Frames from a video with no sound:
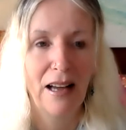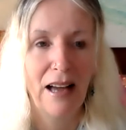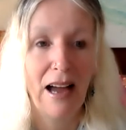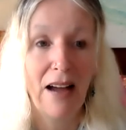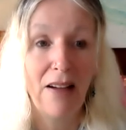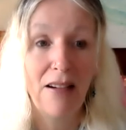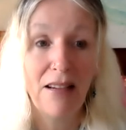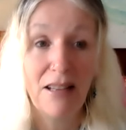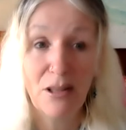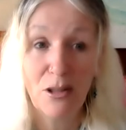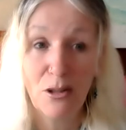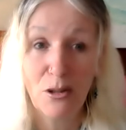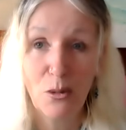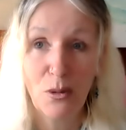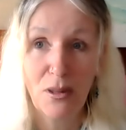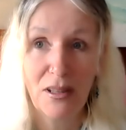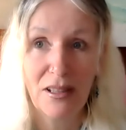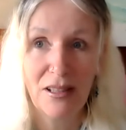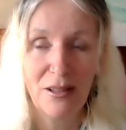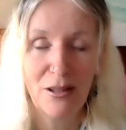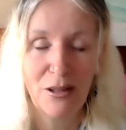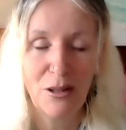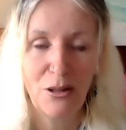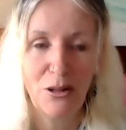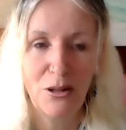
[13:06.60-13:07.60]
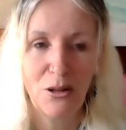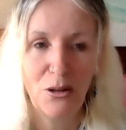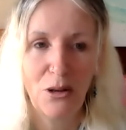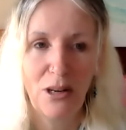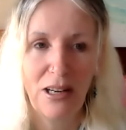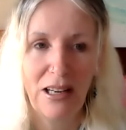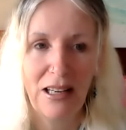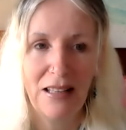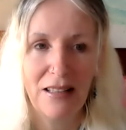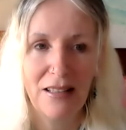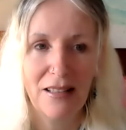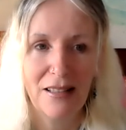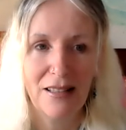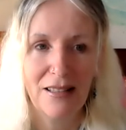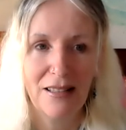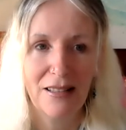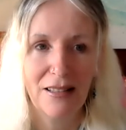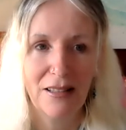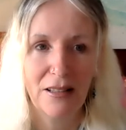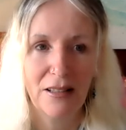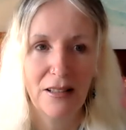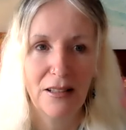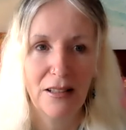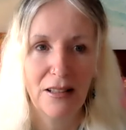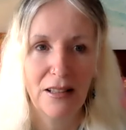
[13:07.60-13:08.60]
Aries at 22 degrees.